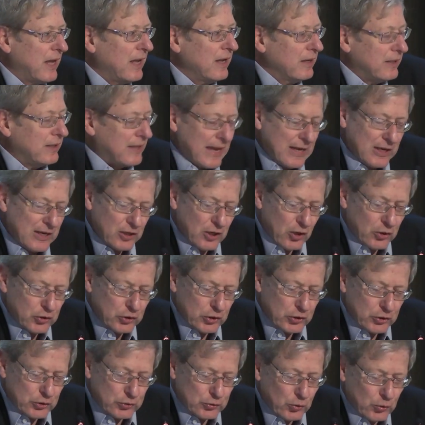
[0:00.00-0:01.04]
taken under
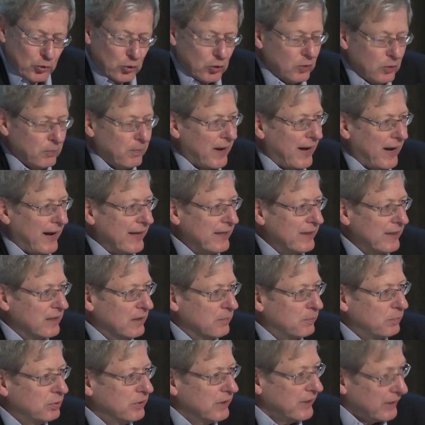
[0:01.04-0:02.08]
control by the
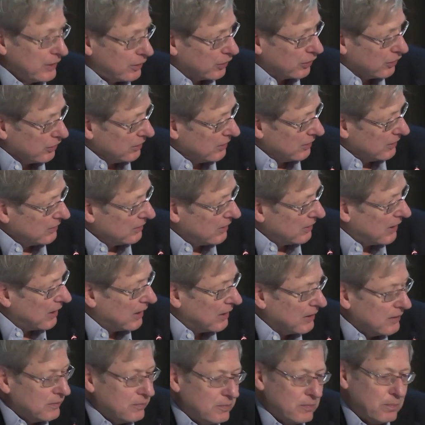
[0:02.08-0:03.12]
political
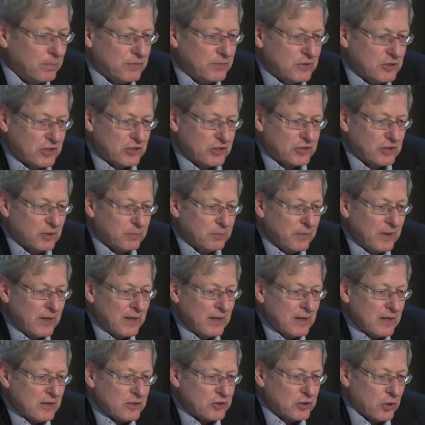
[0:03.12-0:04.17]
uh, system
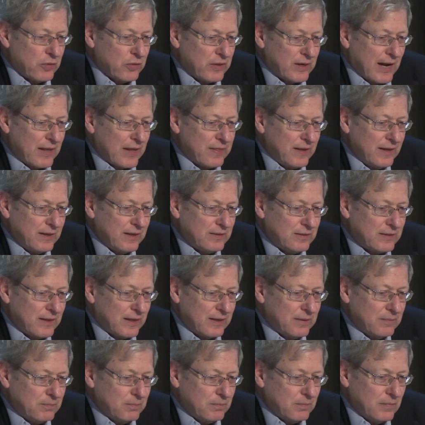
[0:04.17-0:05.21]
so that I think
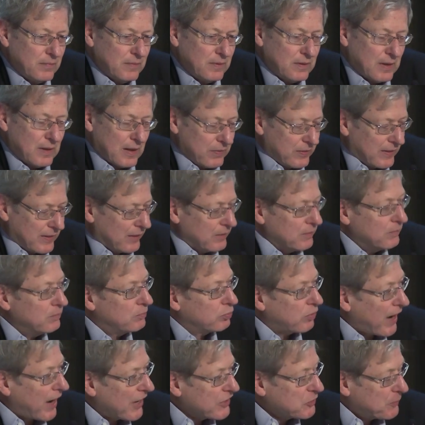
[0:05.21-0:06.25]
that the
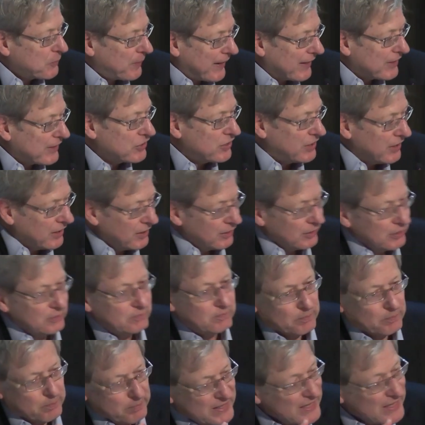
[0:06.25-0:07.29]
prospects, the
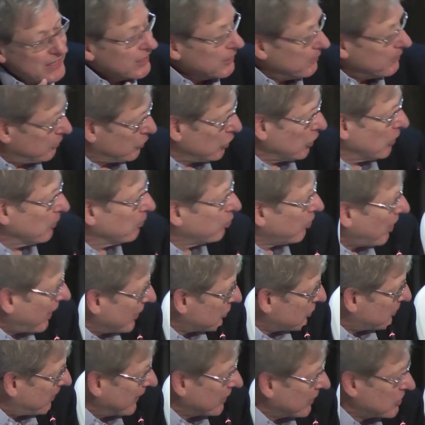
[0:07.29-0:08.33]
medium-term
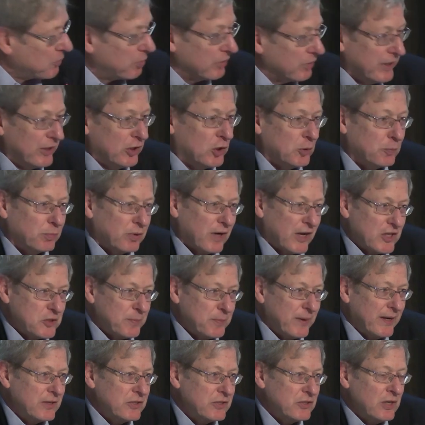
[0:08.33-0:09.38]
prospects, political
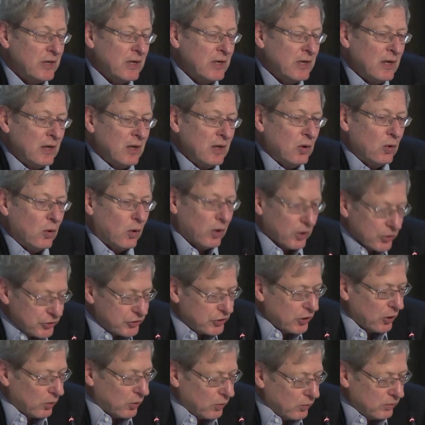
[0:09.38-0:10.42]
prospects,
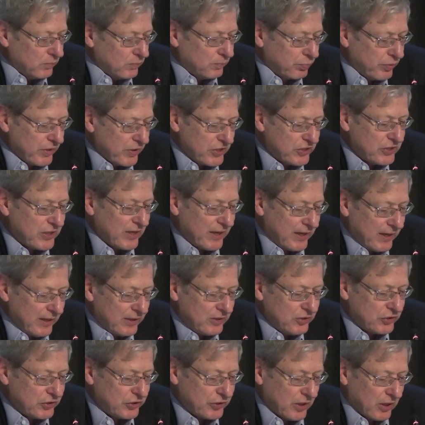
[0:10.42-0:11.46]
also
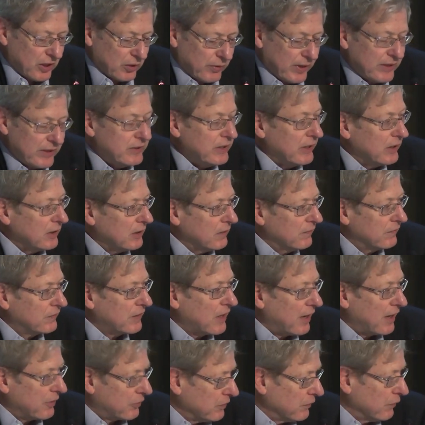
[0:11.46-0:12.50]
presage a great deal of
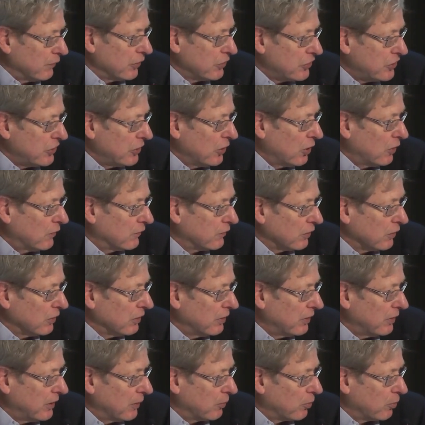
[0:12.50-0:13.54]
controversy over
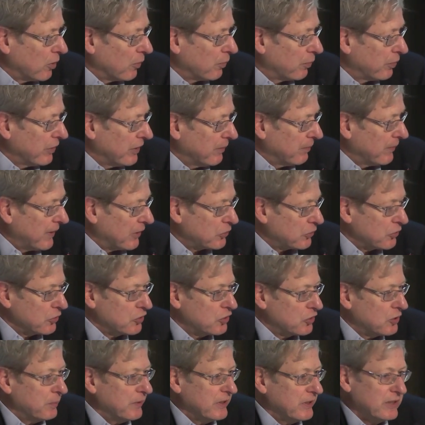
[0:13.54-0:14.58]
the appropriate measures
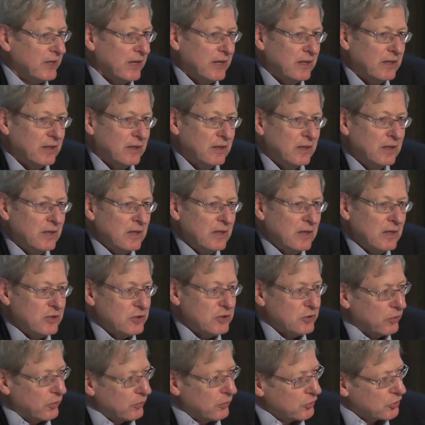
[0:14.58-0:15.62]
to be taken.
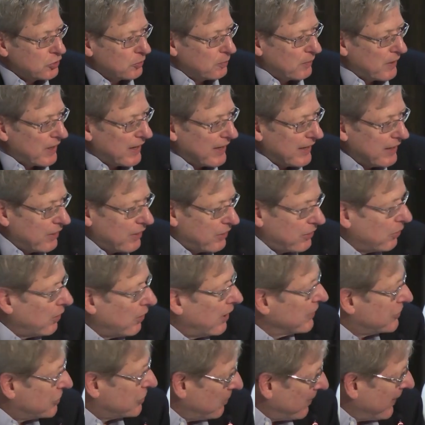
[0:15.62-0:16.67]
So those are my
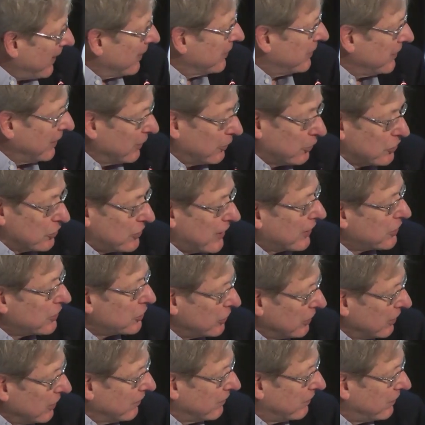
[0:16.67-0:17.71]
thoughts about the
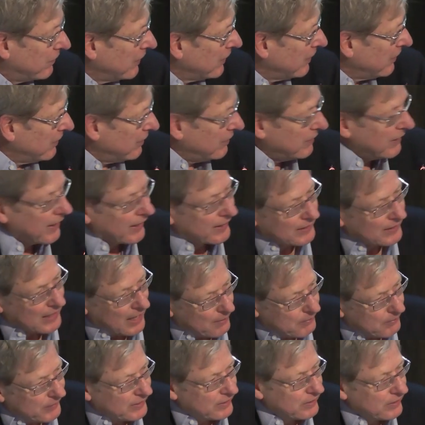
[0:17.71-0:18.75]
intersection of the
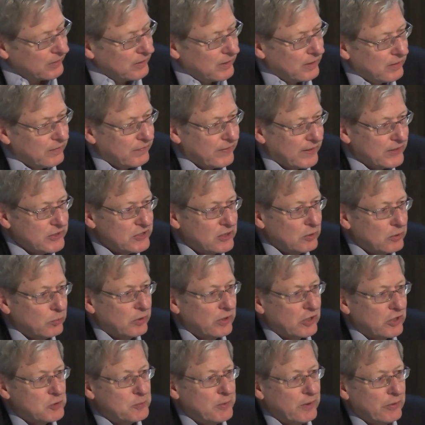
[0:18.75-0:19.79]
economic events that we're
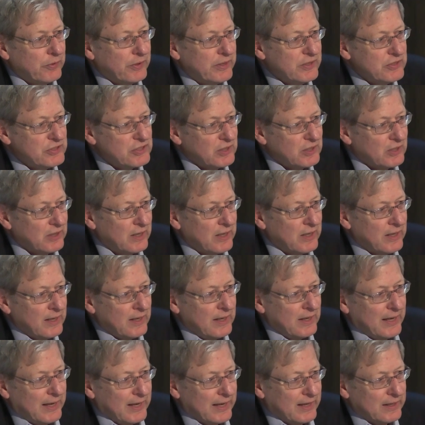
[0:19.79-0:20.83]
experiencing
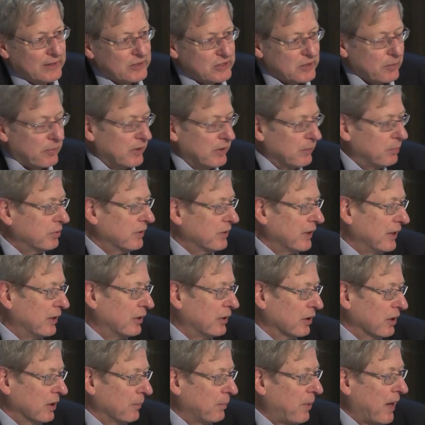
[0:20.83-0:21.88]
and some of the
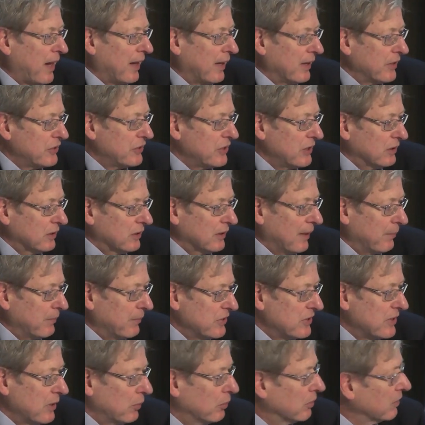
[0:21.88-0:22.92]
political and policy
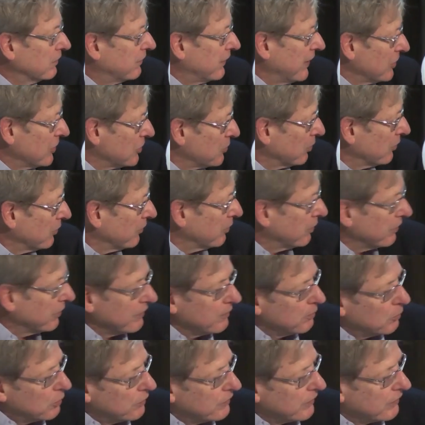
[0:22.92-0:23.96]
dilemmas that we'll face
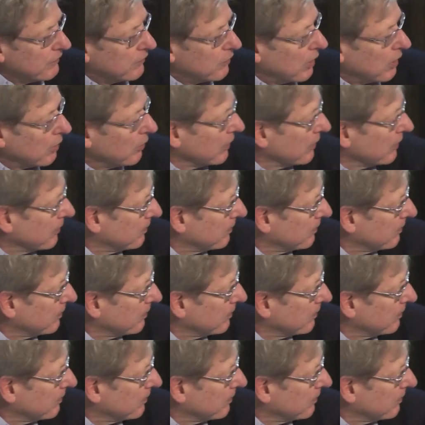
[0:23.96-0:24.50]
moving forward.